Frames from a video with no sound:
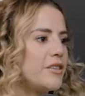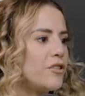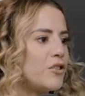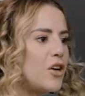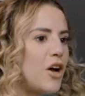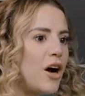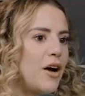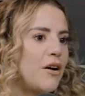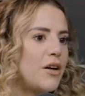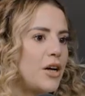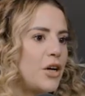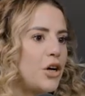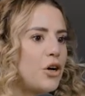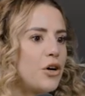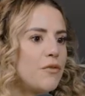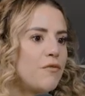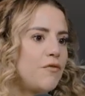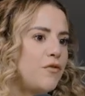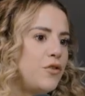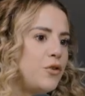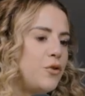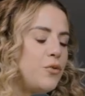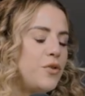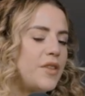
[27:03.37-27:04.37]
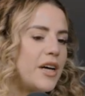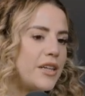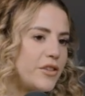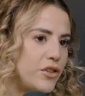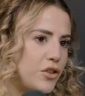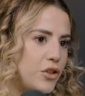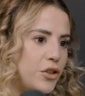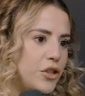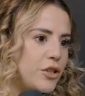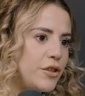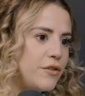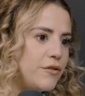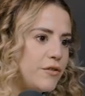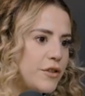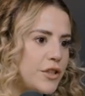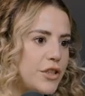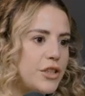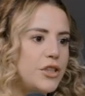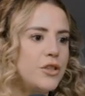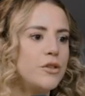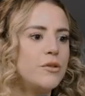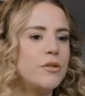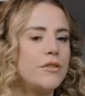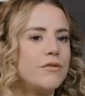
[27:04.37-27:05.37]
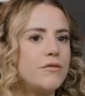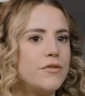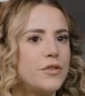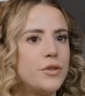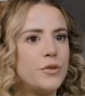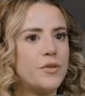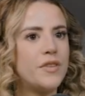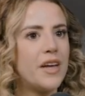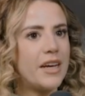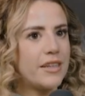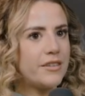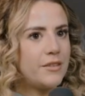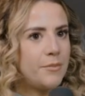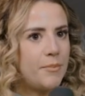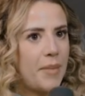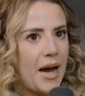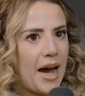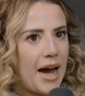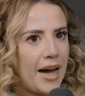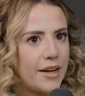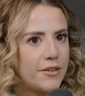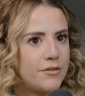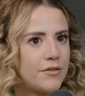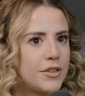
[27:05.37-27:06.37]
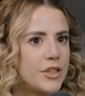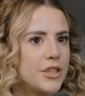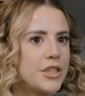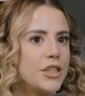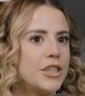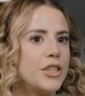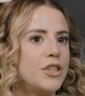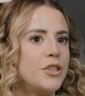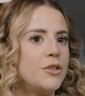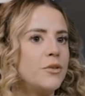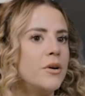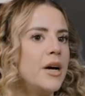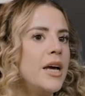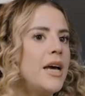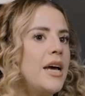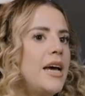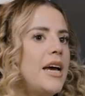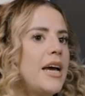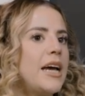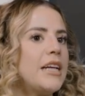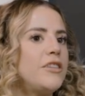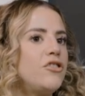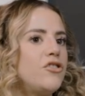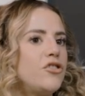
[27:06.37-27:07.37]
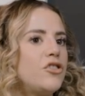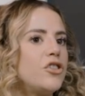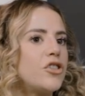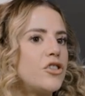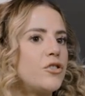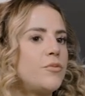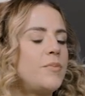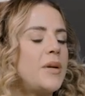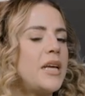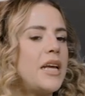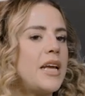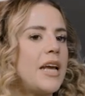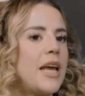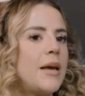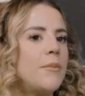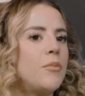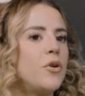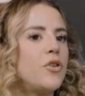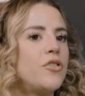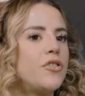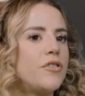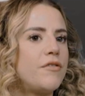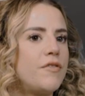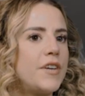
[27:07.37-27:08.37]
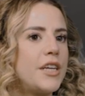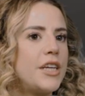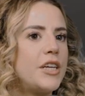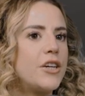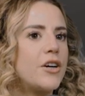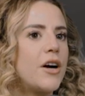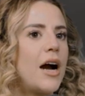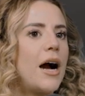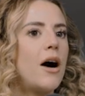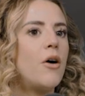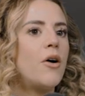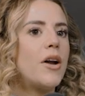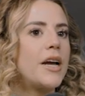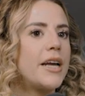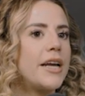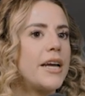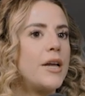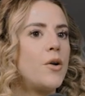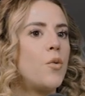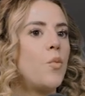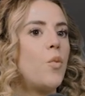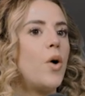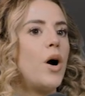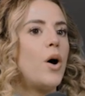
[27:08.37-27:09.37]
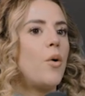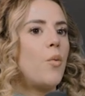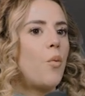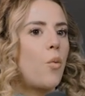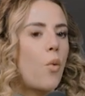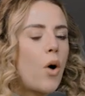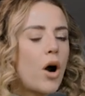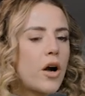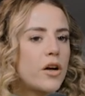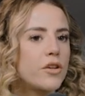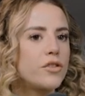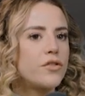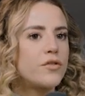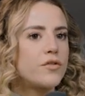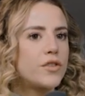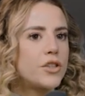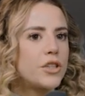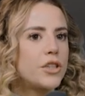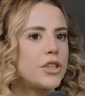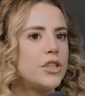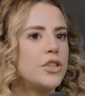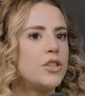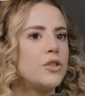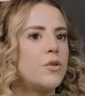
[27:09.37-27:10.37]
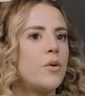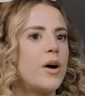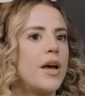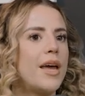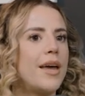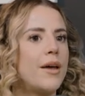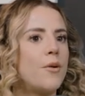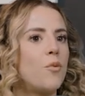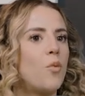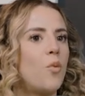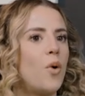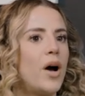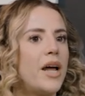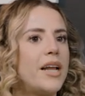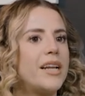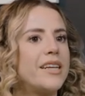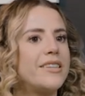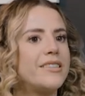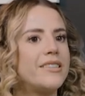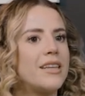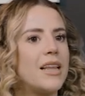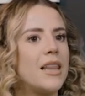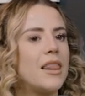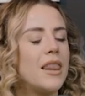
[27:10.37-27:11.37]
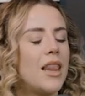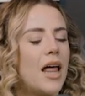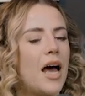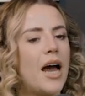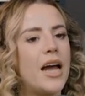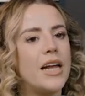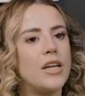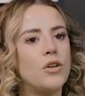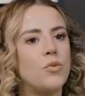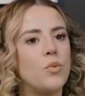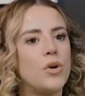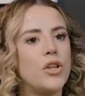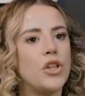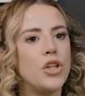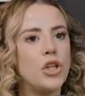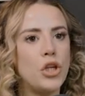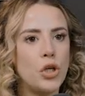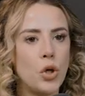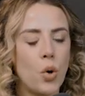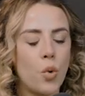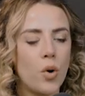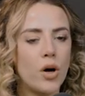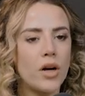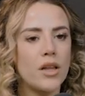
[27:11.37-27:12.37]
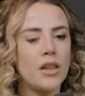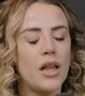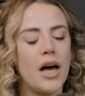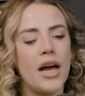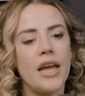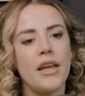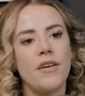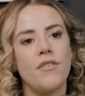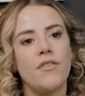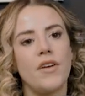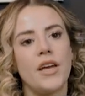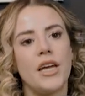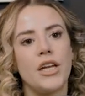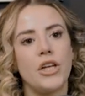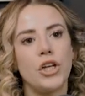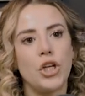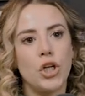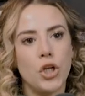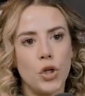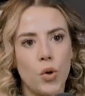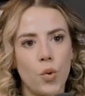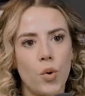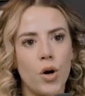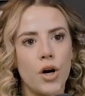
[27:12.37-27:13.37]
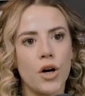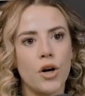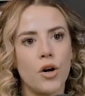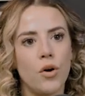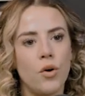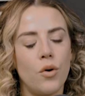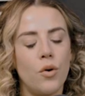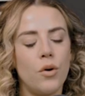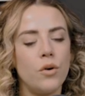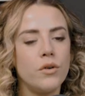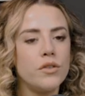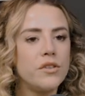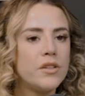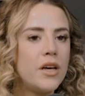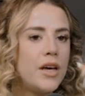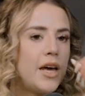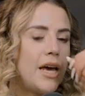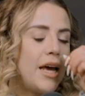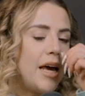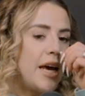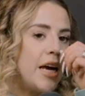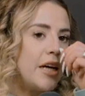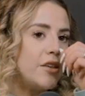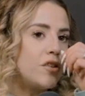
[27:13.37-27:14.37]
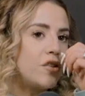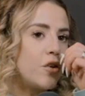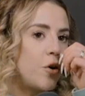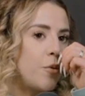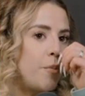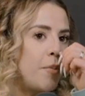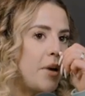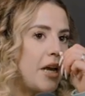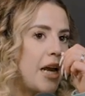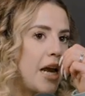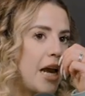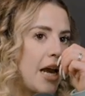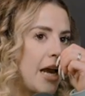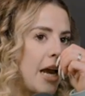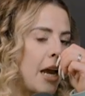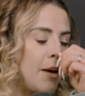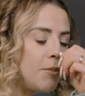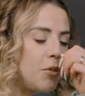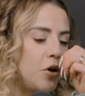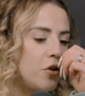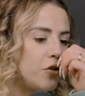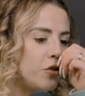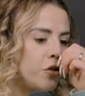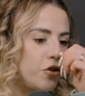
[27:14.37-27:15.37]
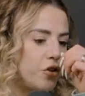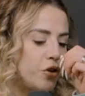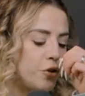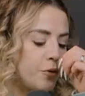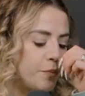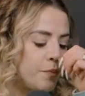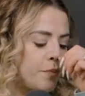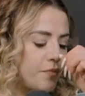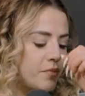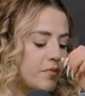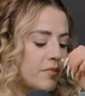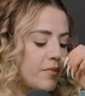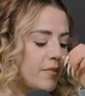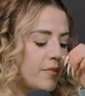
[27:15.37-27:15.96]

it's not food that's good for you and food that's bad for you. It's just being able to figure out, again, what works for you and what is aligned with your life and your goals. And so being able to